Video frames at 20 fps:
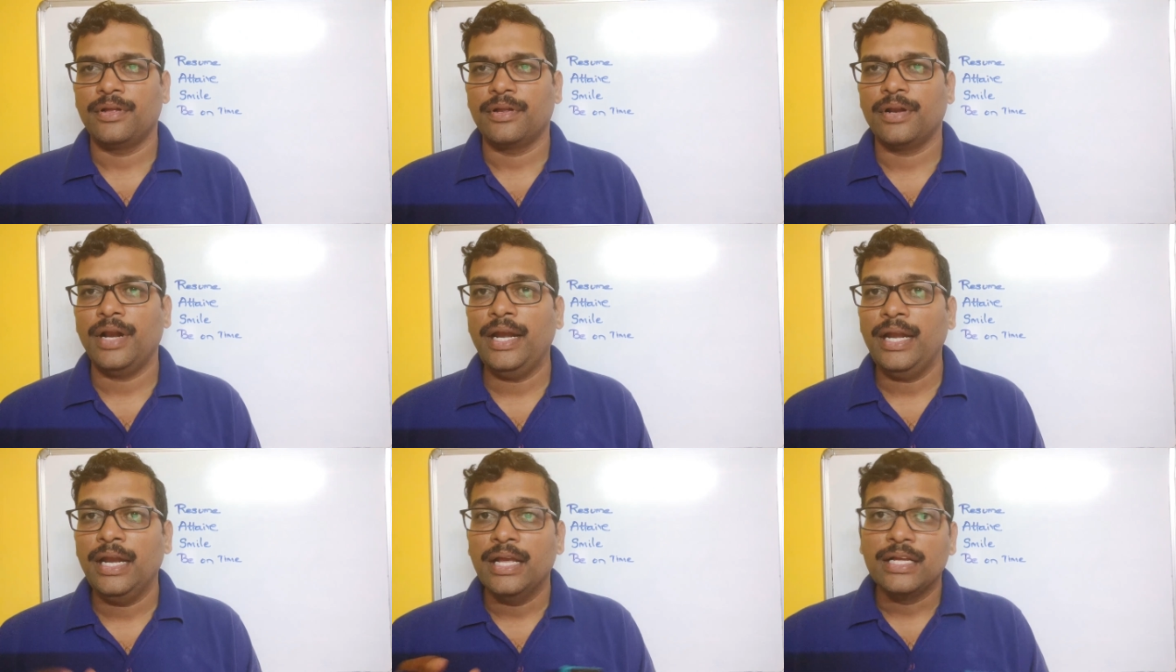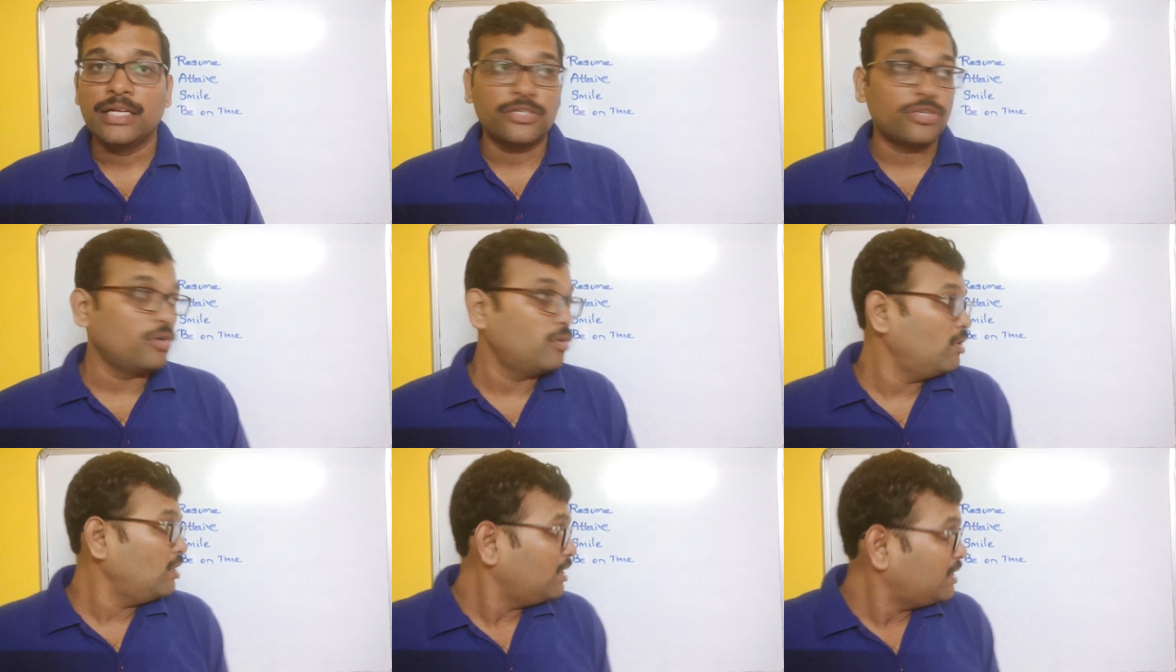Right?
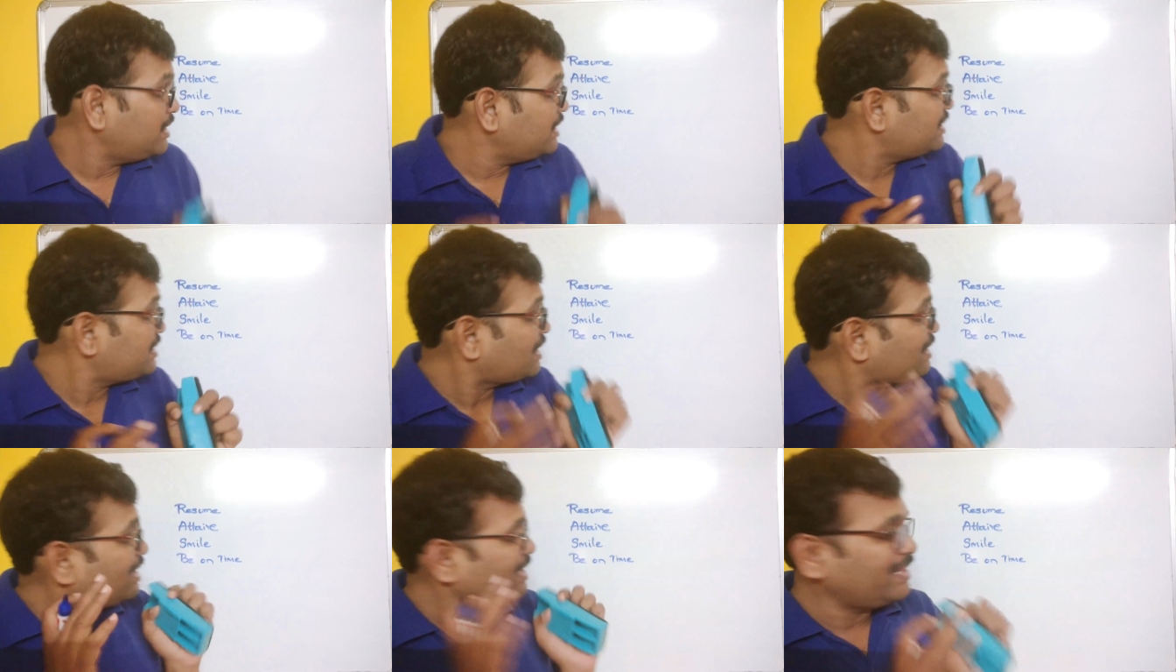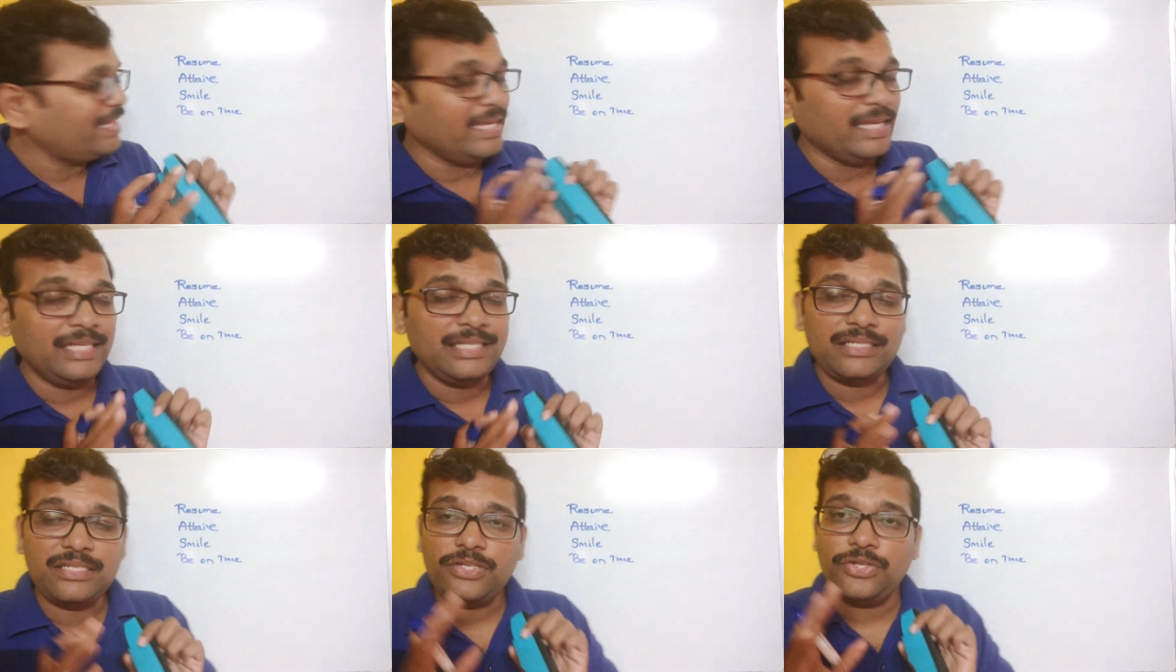So these are the
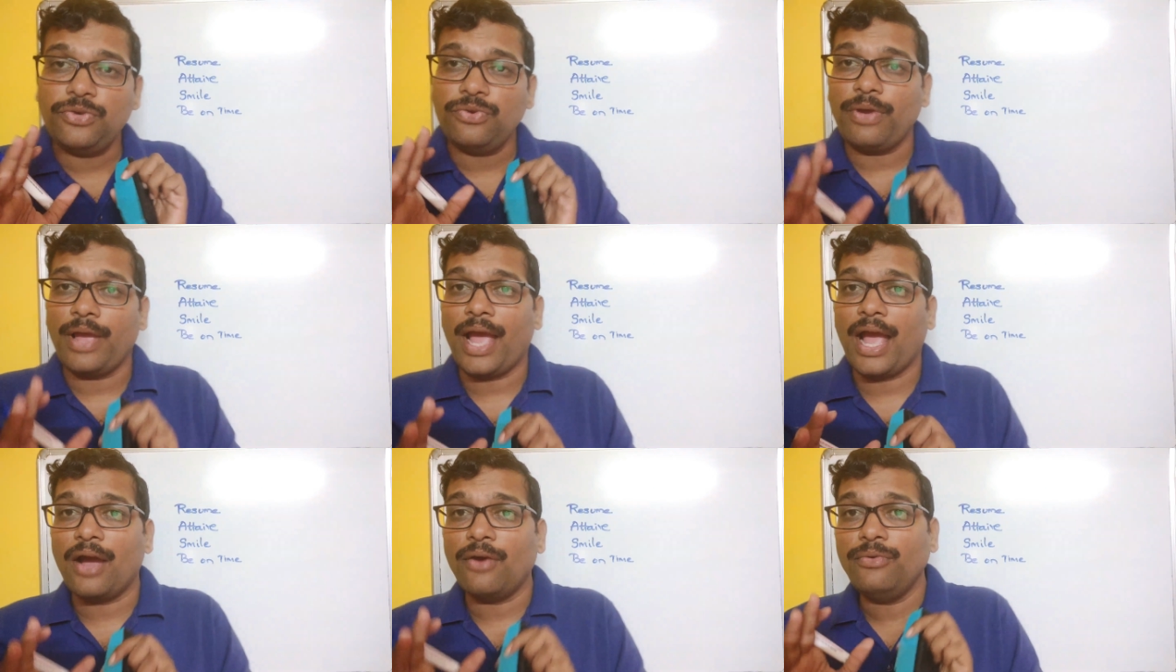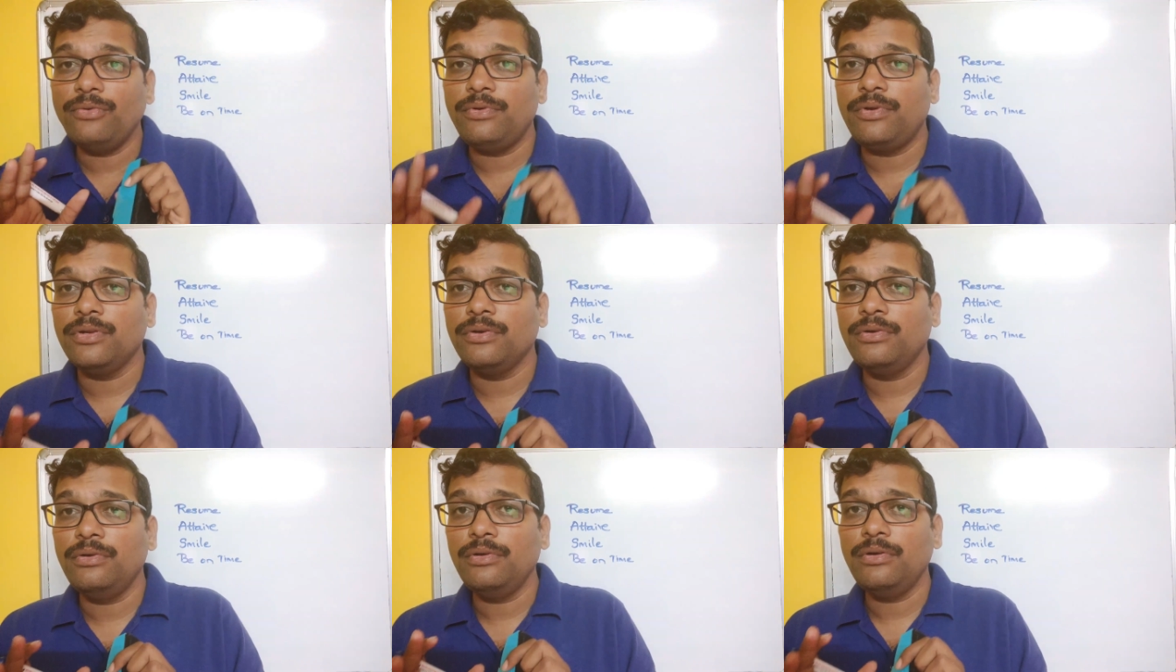things you have
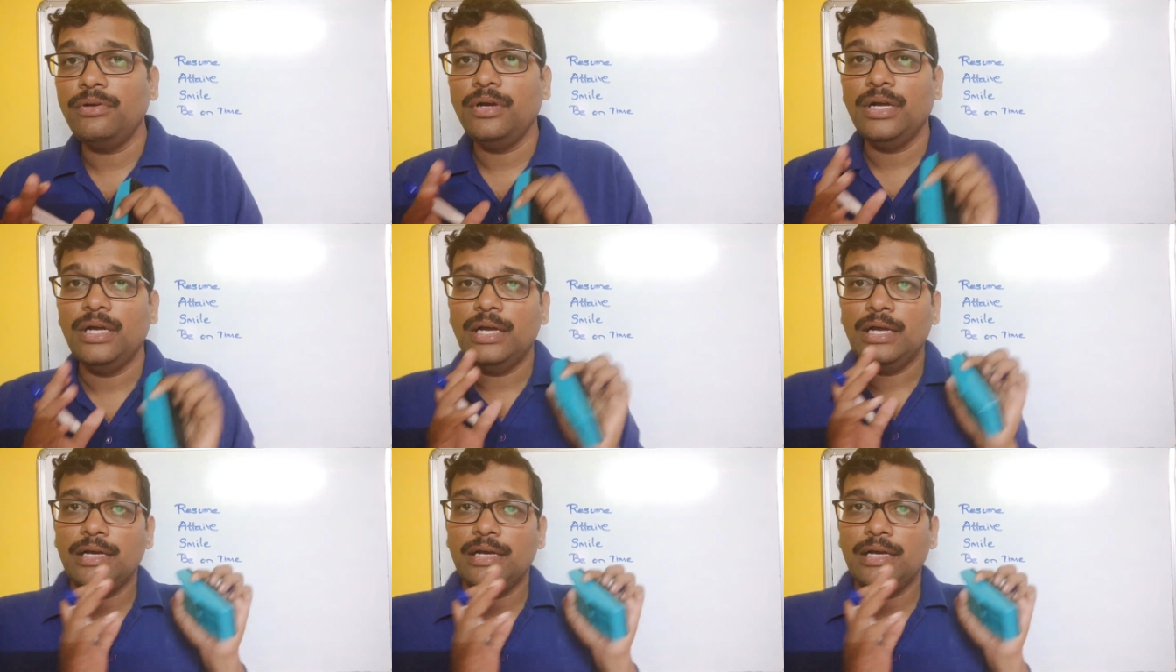to